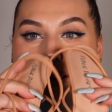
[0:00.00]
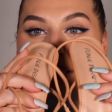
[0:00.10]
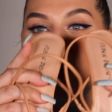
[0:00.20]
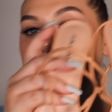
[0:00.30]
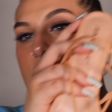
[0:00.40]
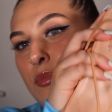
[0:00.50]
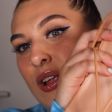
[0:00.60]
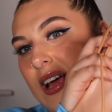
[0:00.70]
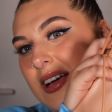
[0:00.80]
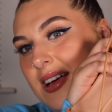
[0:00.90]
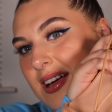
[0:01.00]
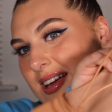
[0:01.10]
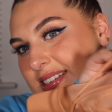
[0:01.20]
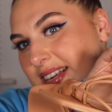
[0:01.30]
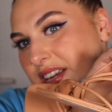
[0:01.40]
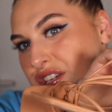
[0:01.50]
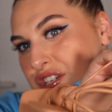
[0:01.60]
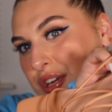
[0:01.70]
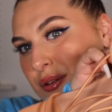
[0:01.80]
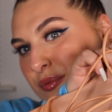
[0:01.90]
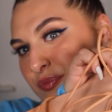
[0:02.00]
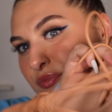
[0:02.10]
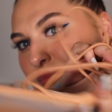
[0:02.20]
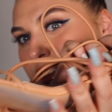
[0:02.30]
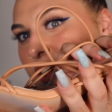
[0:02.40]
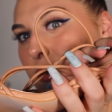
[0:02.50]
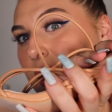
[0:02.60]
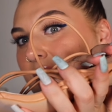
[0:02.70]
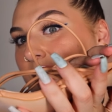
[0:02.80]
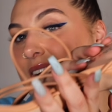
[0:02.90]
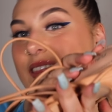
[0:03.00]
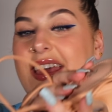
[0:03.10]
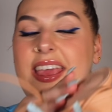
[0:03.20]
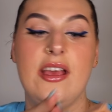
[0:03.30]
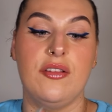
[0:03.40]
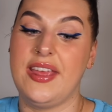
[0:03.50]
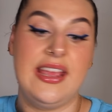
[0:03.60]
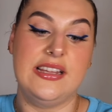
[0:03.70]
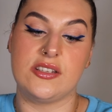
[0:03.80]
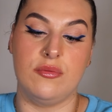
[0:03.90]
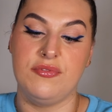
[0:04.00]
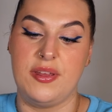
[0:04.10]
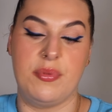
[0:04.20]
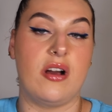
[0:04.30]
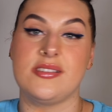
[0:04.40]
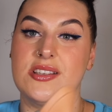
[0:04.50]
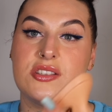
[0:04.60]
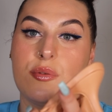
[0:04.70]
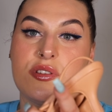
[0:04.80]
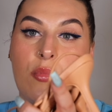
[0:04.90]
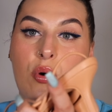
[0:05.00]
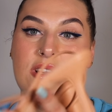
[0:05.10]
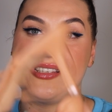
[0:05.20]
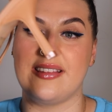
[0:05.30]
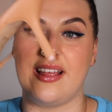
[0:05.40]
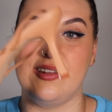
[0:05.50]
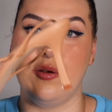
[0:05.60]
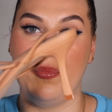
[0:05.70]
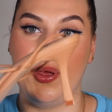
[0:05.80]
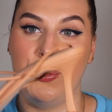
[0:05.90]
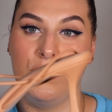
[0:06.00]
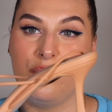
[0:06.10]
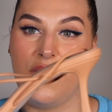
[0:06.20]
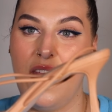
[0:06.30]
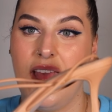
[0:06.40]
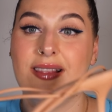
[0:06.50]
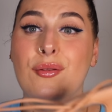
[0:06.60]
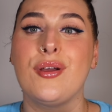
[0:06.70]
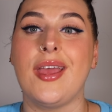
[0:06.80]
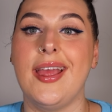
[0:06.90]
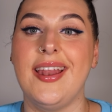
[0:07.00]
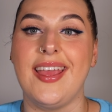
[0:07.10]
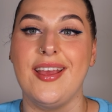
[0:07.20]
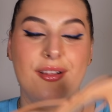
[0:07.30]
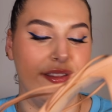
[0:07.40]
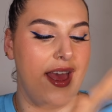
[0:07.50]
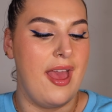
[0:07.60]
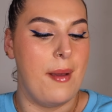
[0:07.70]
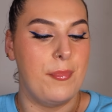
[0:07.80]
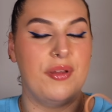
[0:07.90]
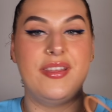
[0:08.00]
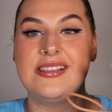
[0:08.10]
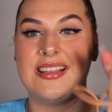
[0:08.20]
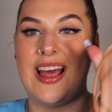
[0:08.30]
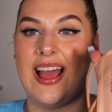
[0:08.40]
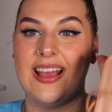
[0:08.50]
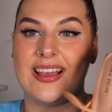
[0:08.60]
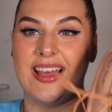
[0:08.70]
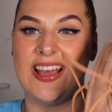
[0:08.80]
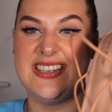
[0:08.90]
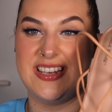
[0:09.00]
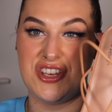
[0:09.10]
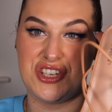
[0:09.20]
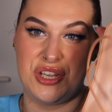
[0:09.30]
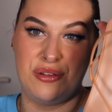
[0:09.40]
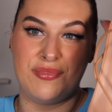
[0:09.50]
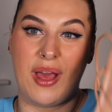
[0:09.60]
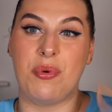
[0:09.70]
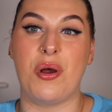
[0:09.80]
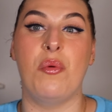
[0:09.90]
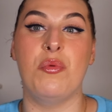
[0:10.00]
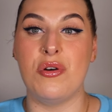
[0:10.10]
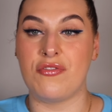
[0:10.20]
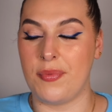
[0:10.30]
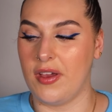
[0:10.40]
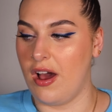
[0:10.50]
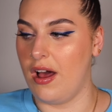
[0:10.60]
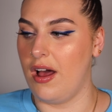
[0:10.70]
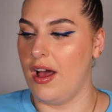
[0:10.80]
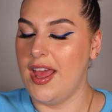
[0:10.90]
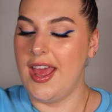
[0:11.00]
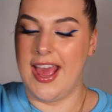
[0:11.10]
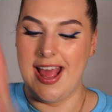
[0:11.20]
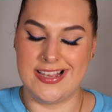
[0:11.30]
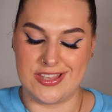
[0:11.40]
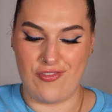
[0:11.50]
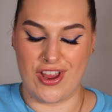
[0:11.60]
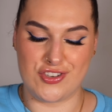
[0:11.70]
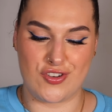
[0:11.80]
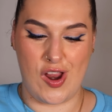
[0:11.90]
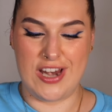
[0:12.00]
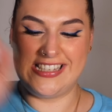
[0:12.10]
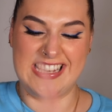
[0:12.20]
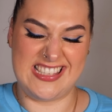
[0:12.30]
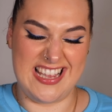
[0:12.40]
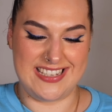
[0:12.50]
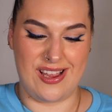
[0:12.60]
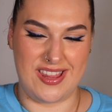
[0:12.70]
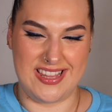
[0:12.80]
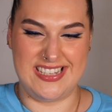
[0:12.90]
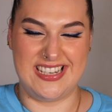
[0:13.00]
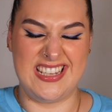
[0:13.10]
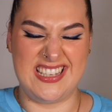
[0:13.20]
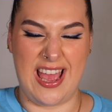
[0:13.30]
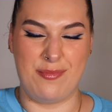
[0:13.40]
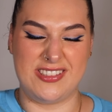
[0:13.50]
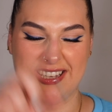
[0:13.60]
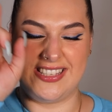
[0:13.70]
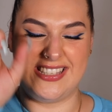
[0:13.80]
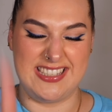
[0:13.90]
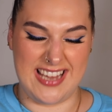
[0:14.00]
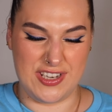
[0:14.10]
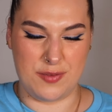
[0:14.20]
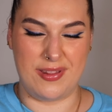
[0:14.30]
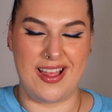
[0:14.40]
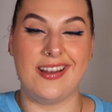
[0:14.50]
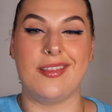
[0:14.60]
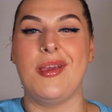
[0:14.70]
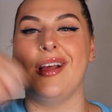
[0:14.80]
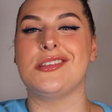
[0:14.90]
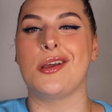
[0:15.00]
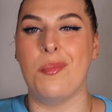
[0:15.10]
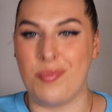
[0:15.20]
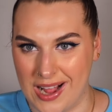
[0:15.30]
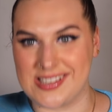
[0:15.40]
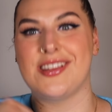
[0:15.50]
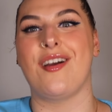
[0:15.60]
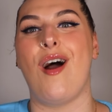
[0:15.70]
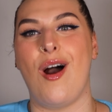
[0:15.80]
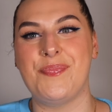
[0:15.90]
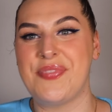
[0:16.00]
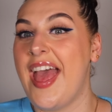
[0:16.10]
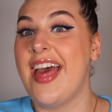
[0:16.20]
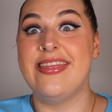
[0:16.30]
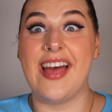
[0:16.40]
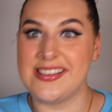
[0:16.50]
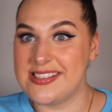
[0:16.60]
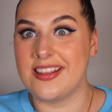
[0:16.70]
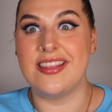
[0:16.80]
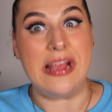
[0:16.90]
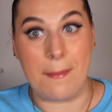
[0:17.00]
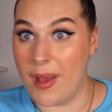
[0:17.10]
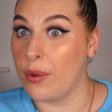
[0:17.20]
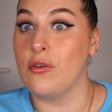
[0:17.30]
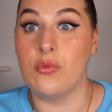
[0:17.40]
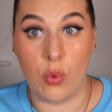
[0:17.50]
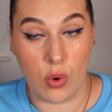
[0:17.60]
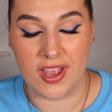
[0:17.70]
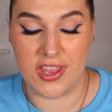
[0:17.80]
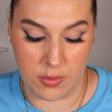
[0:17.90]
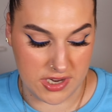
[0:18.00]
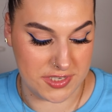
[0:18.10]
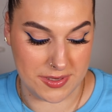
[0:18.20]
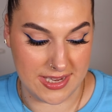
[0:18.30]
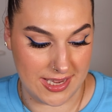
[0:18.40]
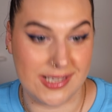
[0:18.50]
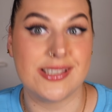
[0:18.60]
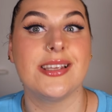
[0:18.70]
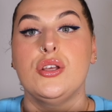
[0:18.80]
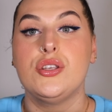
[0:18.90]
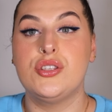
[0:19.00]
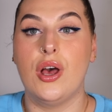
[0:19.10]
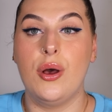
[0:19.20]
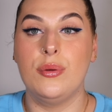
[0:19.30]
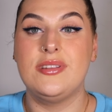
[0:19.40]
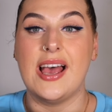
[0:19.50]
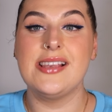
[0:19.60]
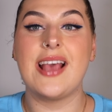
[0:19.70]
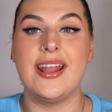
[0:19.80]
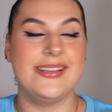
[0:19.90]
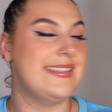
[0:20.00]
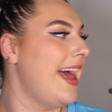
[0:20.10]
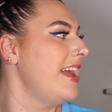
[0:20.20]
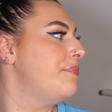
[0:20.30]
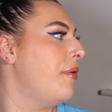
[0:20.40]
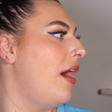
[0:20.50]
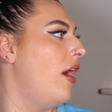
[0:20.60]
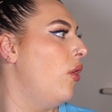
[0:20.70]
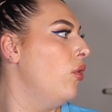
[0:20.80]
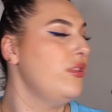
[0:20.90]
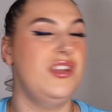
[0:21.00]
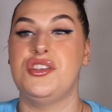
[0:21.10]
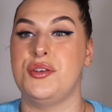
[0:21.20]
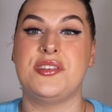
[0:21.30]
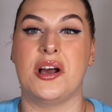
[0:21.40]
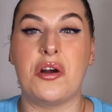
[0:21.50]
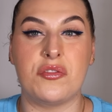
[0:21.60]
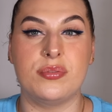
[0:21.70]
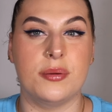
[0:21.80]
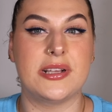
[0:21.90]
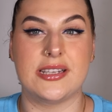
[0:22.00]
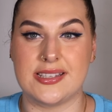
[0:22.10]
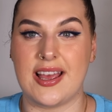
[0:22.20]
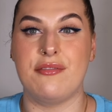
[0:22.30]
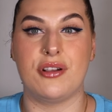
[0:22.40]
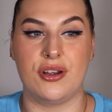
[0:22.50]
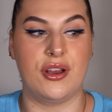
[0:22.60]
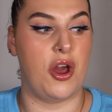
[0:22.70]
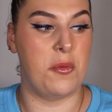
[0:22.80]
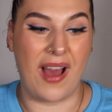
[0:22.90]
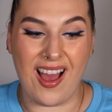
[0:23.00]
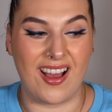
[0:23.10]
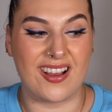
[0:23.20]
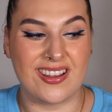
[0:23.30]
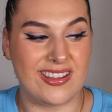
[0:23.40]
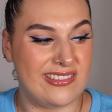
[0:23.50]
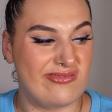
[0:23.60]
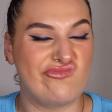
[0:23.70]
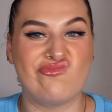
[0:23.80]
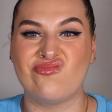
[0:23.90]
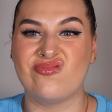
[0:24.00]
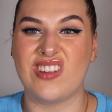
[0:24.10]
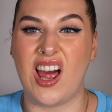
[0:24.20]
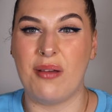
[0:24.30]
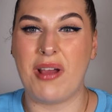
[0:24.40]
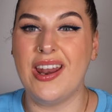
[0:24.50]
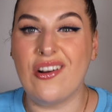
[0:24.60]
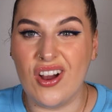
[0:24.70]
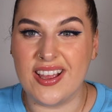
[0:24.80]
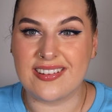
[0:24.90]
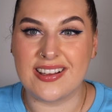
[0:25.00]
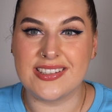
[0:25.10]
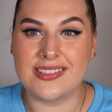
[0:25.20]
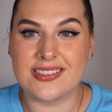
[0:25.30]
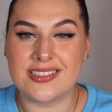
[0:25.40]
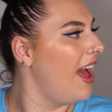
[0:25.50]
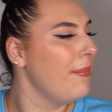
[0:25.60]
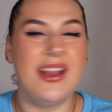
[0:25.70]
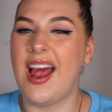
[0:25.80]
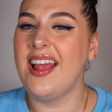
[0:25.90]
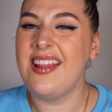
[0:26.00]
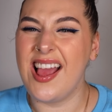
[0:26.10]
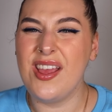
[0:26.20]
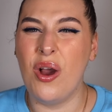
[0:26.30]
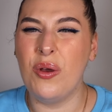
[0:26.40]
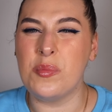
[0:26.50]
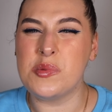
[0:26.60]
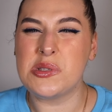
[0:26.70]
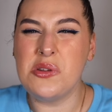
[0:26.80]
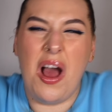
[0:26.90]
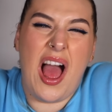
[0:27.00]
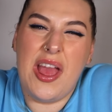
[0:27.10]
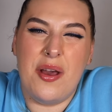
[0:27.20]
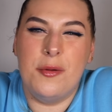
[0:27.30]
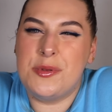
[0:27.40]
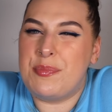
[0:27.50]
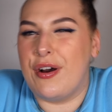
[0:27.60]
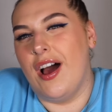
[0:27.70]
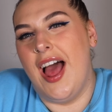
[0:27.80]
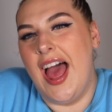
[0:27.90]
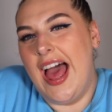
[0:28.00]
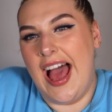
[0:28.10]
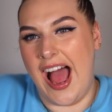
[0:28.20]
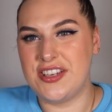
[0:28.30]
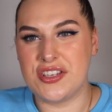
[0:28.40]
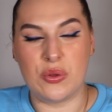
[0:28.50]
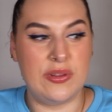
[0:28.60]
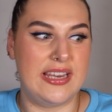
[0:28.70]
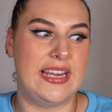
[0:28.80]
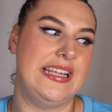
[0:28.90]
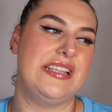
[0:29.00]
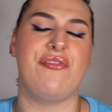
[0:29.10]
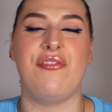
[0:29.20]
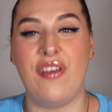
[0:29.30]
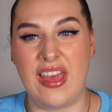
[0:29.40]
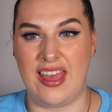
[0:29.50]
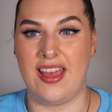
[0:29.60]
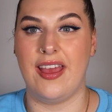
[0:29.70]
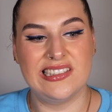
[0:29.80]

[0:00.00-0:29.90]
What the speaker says: So it's more like a dinner shoe. You know, again, the heel is comfy because it's so small. It's like that little mule, little kitten heel. But these are like a dinner shoe. Like we're going to walk from the car into the restaurant to sit down at the dinner table, to stand up at the end of the meal, to go back to the car. That's the amount of walking you want to do in these. So that's kind of sad, but all these shoes that I got from Public Desire are going to go back. And I'm kind of gutted because, I mean, I had high hopes. Not high hopes, but I just thought they'd at least fit.